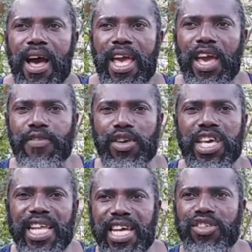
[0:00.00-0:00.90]
if you
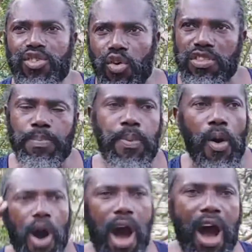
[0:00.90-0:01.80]
cannot use the
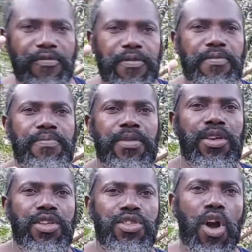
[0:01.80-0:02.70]
power of
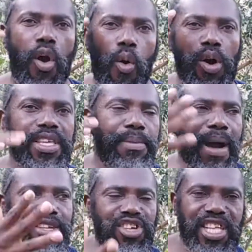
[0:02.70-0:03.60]
your own
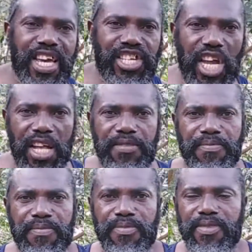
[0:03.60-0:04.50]
imagination
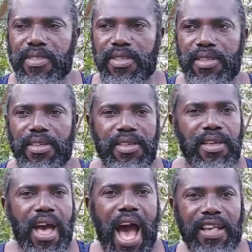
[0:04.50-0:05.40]

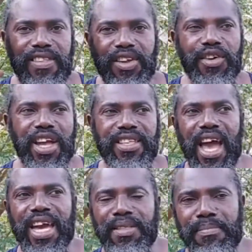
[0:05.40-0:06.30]
as the creator
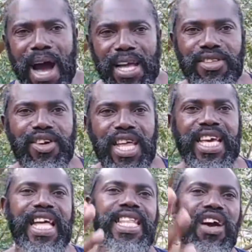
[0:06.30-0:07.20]
in man, you're going to
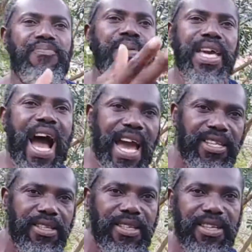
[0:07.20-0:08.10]
get left
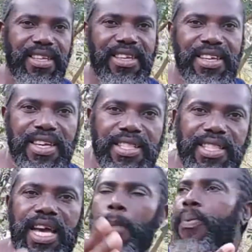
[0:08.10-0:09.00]
behind.
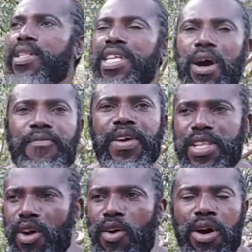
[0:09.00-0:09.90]
They are putting up
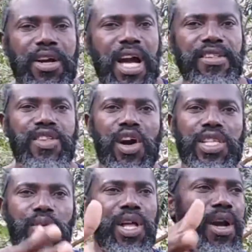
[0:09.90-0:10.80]
video
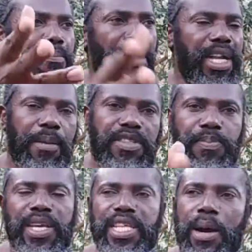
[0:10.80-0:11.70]
concerning William Branham
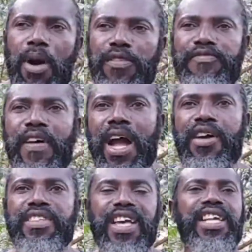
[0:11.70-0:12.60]
speaking about
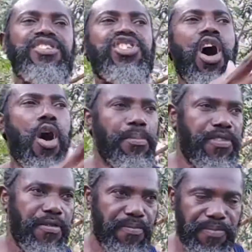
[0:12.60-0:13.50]
virus and germs.